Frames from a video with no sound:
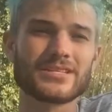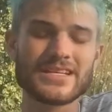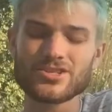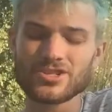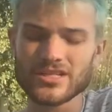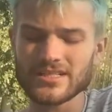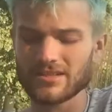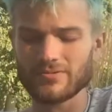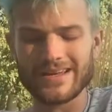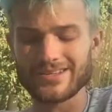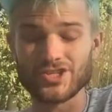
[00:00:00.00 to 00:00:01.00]
teaches and
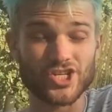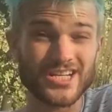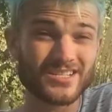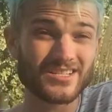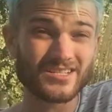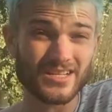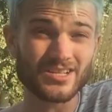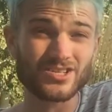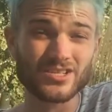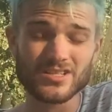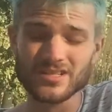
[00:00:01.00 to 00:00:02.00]
the way that Jesus
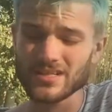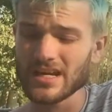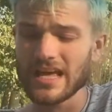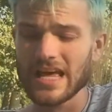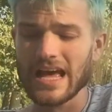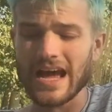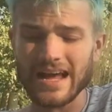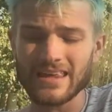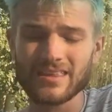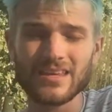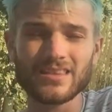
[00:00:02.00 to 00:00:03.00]
teaches, I
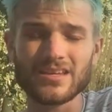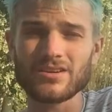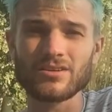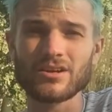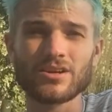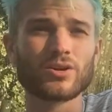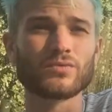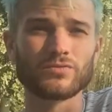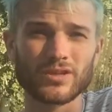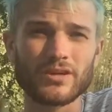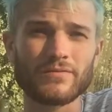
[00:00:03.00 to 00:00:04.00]
think that you're going to go
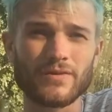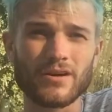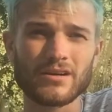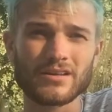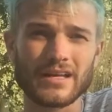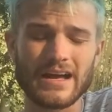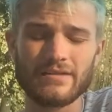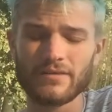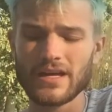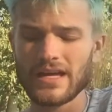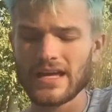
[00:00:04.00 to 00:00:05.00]
really far in life
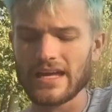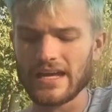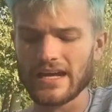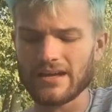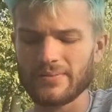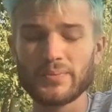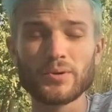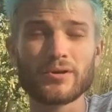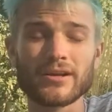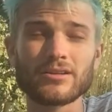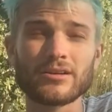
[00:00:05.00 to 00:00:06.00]
and people
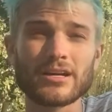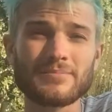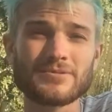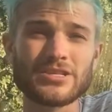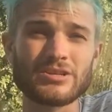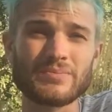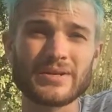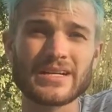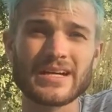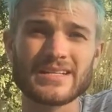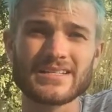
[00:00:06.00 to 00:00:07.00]
are going to look up to you
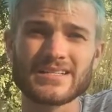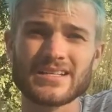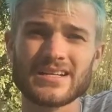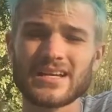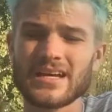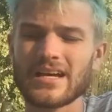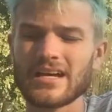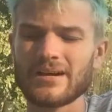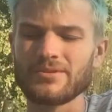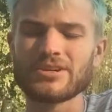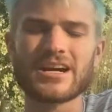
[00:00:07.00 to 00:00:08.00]
because
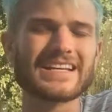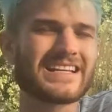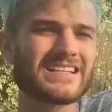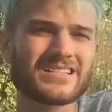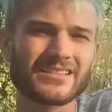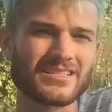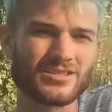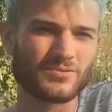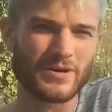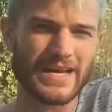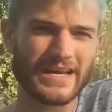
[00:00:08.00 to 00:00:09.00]
um, you're not easily
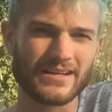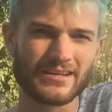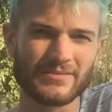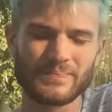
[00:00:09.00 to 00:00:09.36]
swayed